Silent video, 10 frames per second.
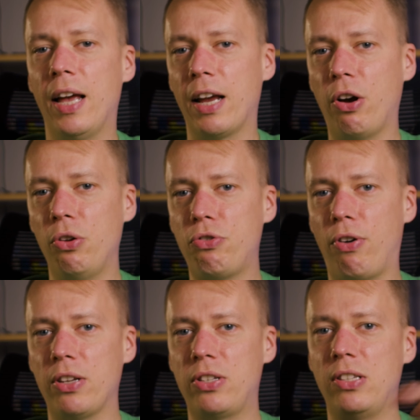And
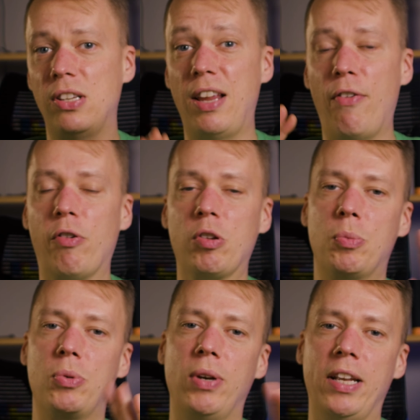contrast is the
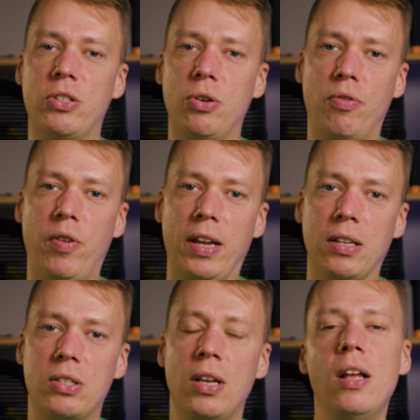difference between two
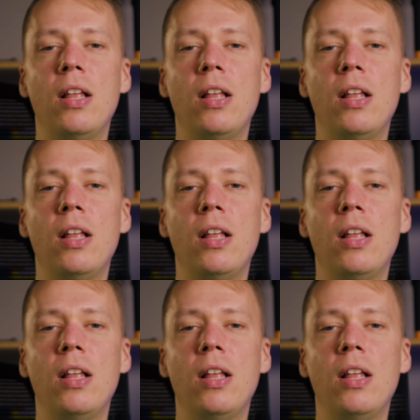things.